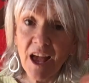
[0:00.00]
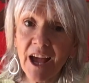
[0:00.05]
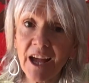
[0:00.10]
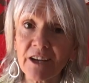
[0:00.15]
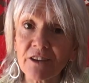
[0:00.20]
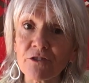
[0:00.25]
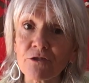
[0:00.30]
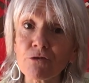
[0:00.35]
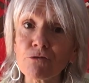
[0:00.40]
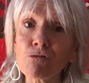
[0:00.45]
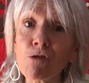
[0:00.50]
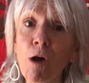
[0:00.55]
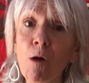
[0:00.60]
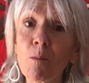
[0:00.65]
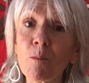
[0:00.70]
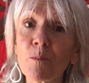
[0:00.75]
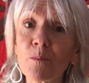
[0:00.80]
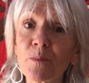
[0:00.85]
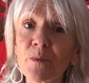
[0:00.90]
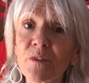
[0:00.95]
and
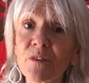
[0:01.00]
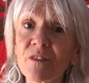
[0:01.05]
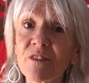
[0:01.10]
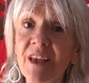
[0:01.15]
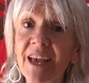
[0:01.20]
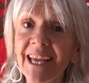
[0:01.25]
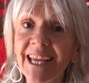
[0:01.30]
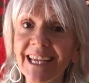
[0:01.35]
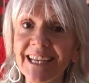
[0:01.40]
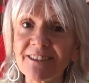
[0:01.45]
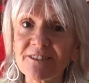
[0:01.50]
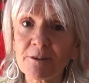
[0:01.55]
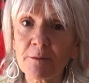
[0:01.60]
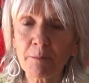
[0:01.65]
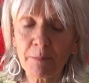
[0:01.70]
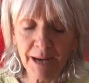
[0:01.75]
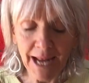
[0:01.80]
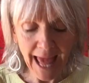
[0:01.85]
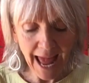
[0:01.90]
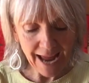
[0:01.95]
drops into
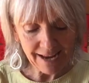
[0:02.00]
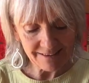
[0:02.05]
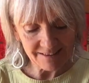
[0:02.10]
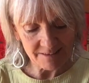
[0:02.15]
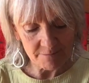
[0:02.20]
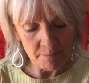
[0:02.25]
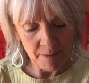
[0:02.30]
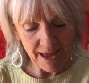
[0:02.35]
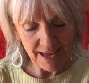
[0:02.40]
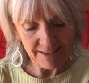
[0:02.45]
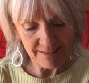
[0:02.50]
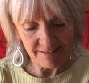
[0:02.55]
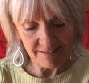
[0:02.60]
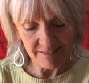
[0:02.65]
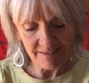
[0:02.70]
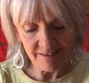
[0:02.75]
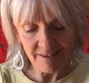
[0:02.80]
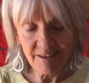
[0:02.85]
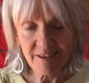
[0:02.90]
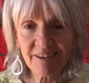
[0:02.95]
black
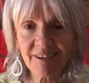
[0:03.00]
space.